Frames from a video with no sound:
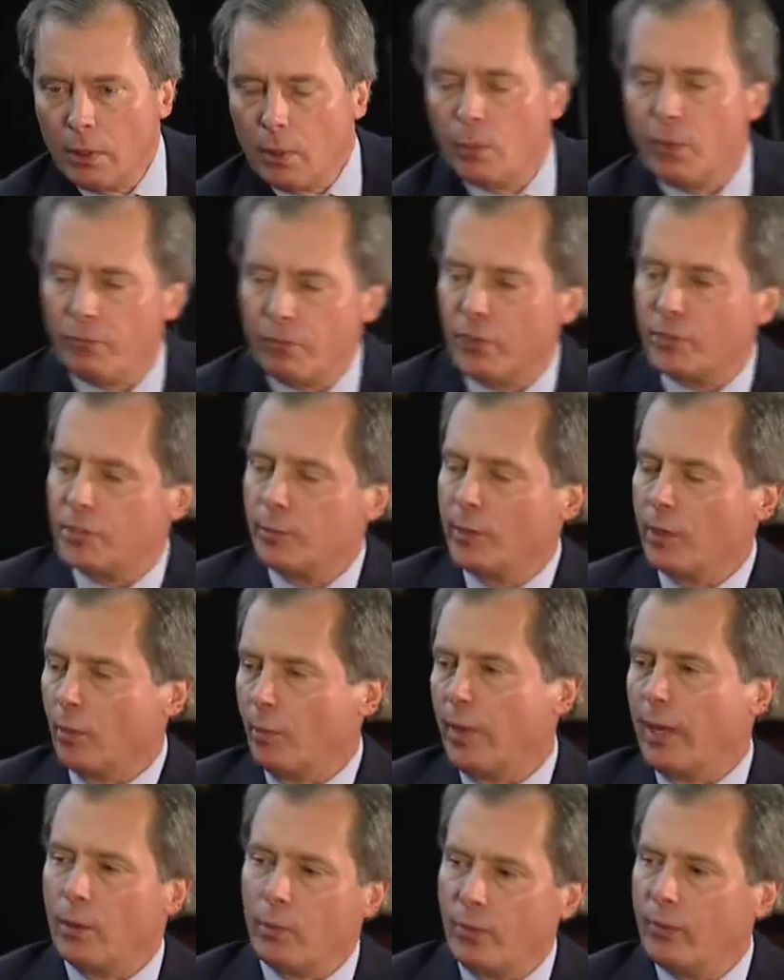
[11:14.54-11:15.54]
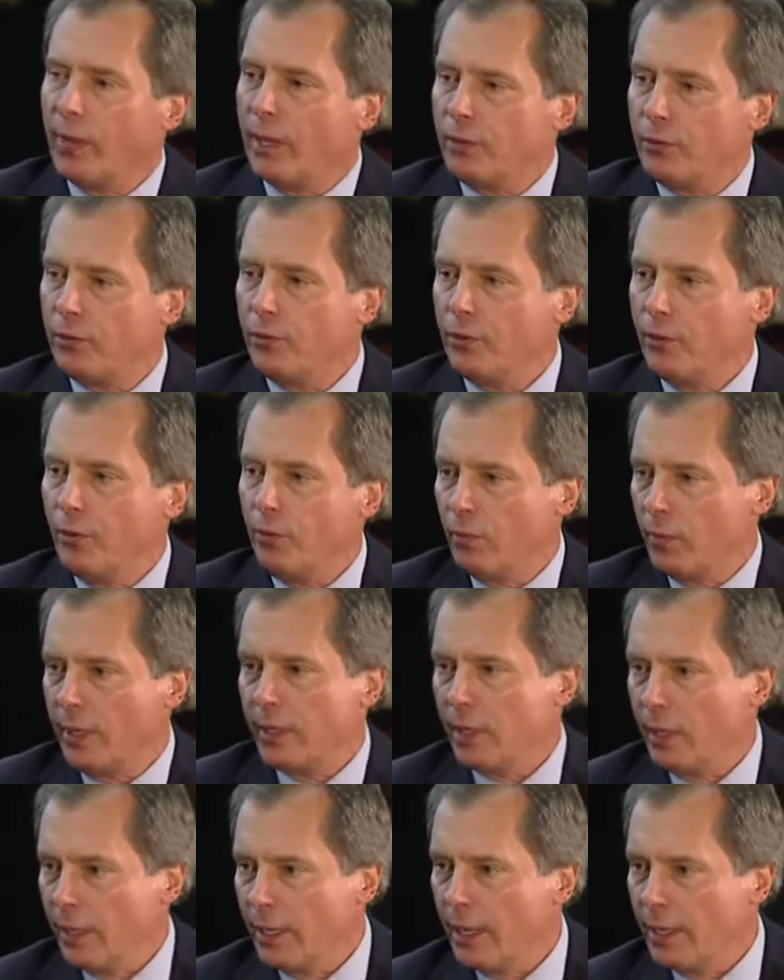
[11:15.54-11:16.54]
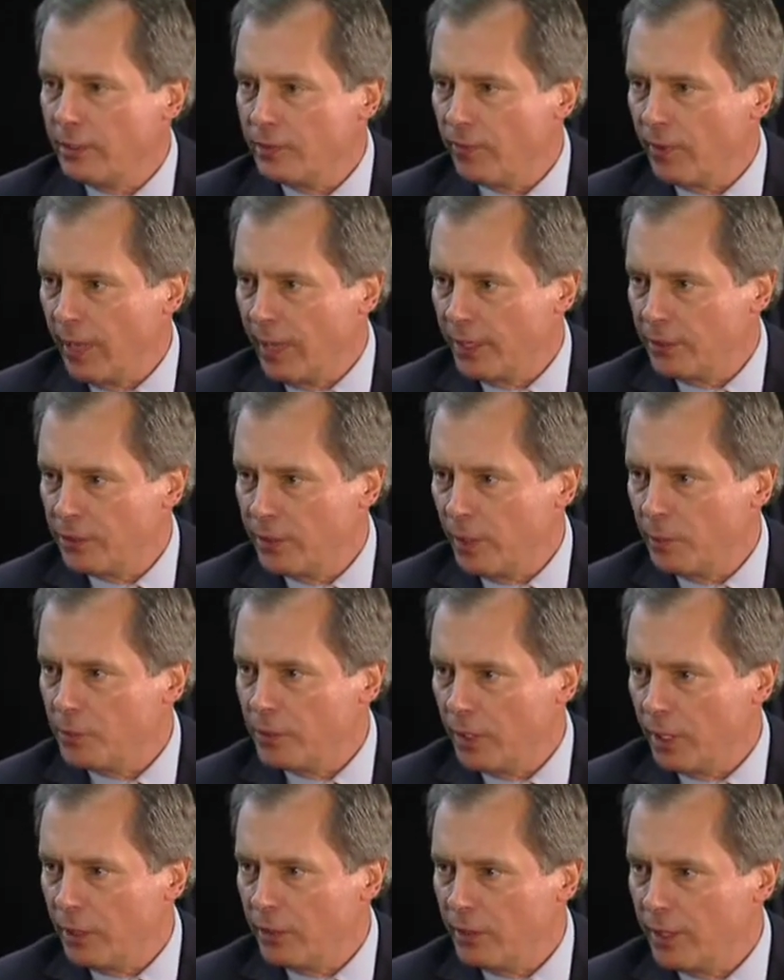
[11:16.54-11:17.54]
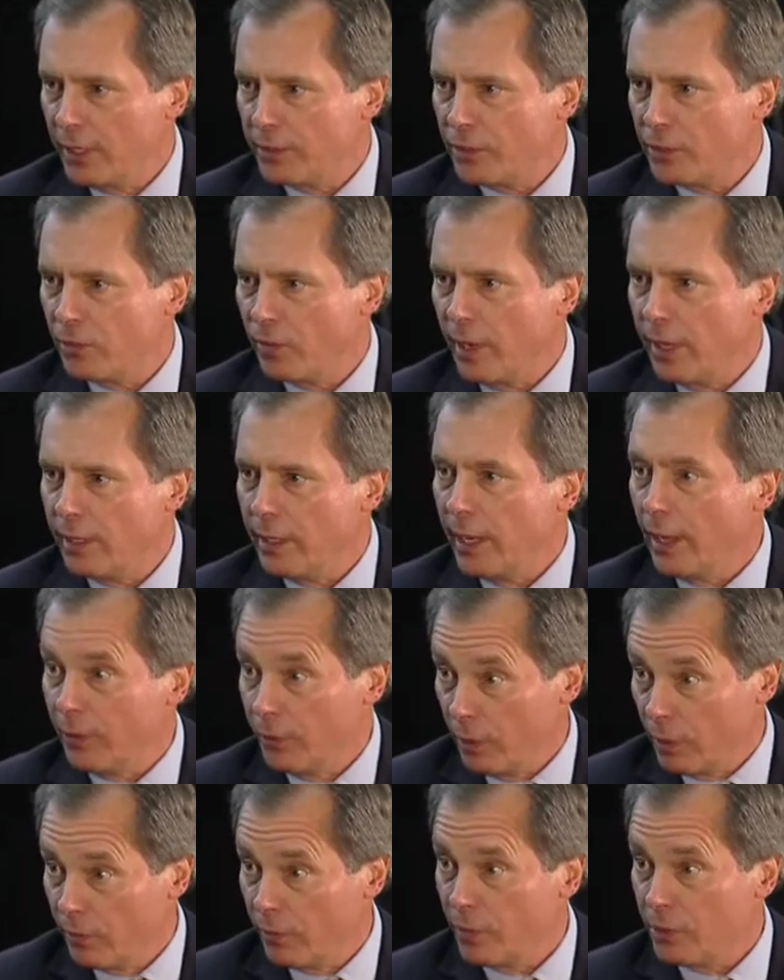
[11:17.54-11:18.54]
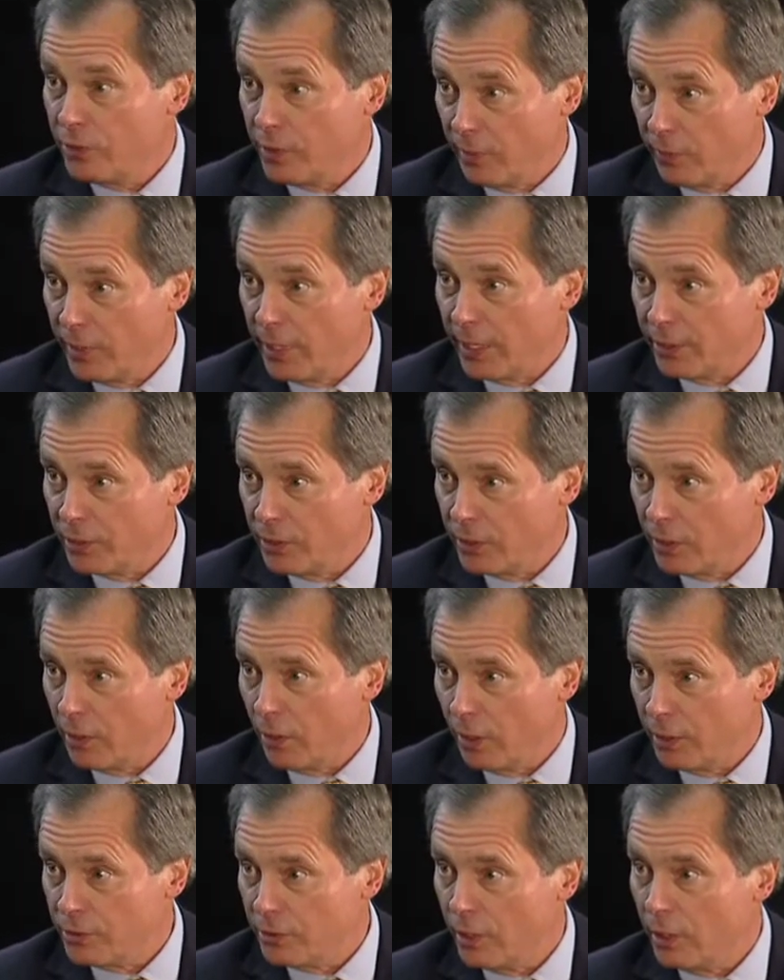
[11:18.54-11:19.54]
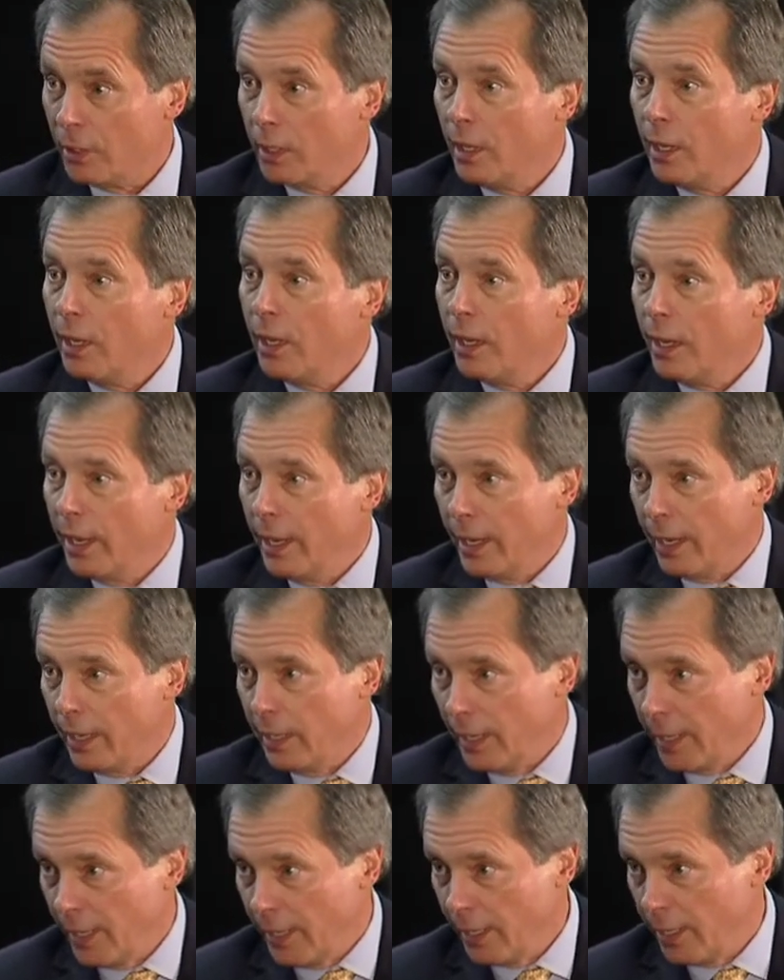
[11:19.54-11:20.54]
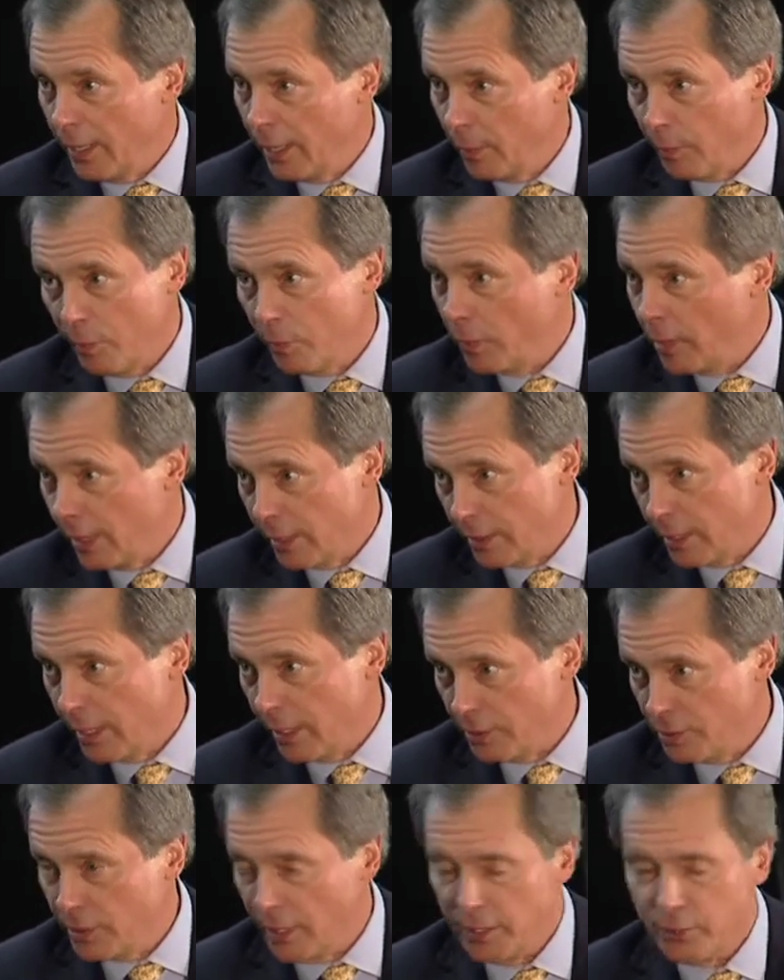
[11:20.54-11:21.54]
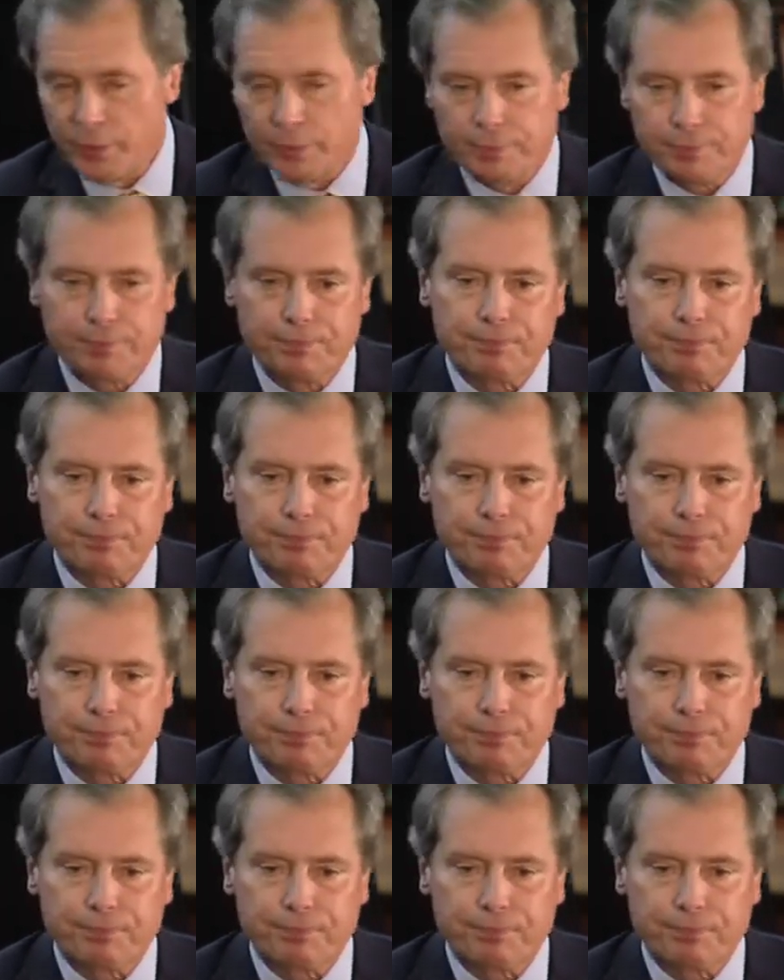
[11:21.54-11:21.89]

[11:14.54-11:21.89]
Well, first let me go back. We've got two recognized flagships here in Texas right now, University of Texas in Austin and A&M in Bryan-College Station.